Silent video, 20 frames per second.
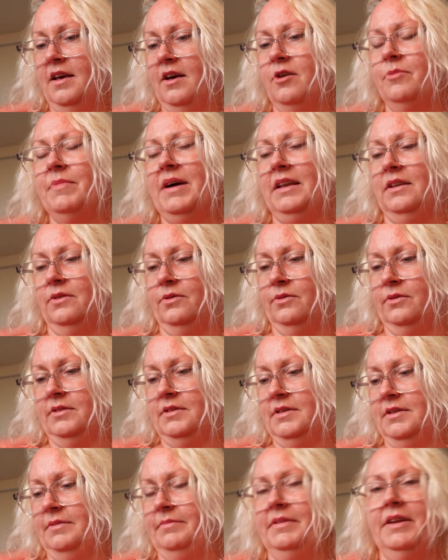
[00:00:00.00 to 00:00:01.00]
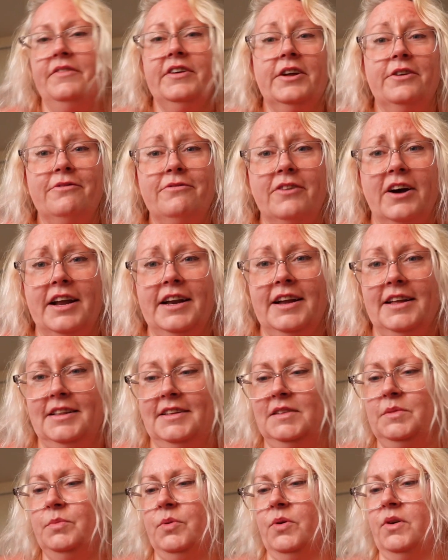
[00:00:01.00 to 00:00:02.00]
Oh my lord, I'm never going to find it in
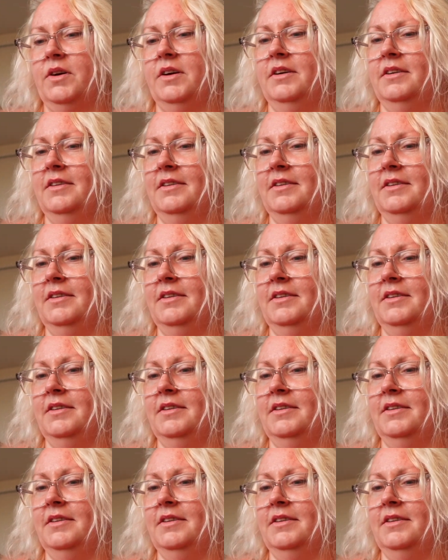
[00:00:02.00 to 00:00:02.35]
this book.